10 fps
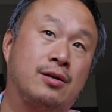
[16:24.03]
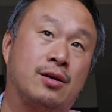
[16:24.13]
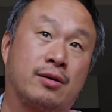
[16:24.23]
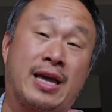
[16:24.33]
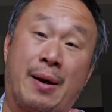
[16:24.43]
you
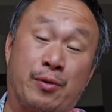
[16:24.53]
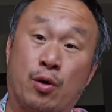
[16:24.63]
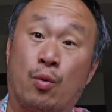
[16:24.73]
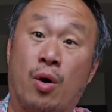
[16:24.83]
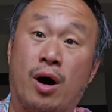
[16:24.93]
know, a
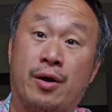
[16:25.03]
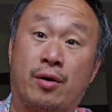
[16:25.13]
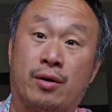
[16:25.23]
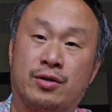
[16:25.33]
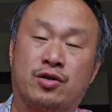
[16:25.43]
Capital One
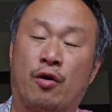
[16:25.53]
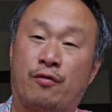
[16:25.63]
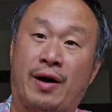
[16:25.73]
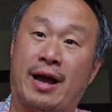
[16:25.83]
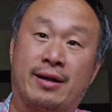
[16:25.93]
or a
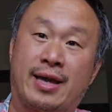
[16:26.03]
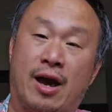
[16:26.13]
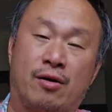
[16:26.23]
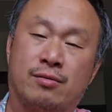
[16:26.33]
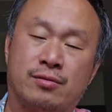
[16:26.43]
SoFi
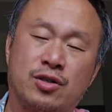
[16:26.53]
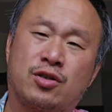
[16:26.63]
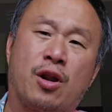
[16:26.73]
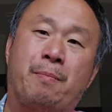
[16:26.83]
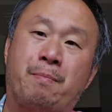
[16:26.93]
account, or just
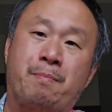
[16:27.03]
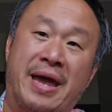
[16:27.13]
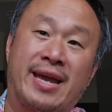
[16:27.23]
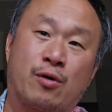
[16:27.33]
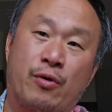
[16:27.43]
go to
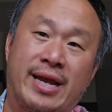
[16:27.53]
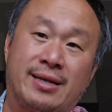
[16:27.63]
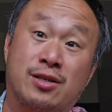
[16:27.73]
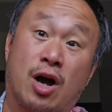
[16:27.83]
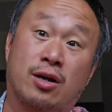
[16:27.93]

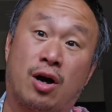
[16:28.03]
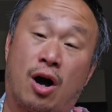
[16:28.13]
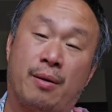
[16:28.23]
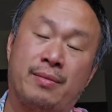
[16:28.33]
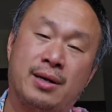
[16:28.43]

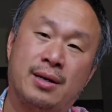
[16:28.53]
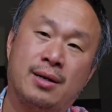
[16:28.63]
bankrate.com.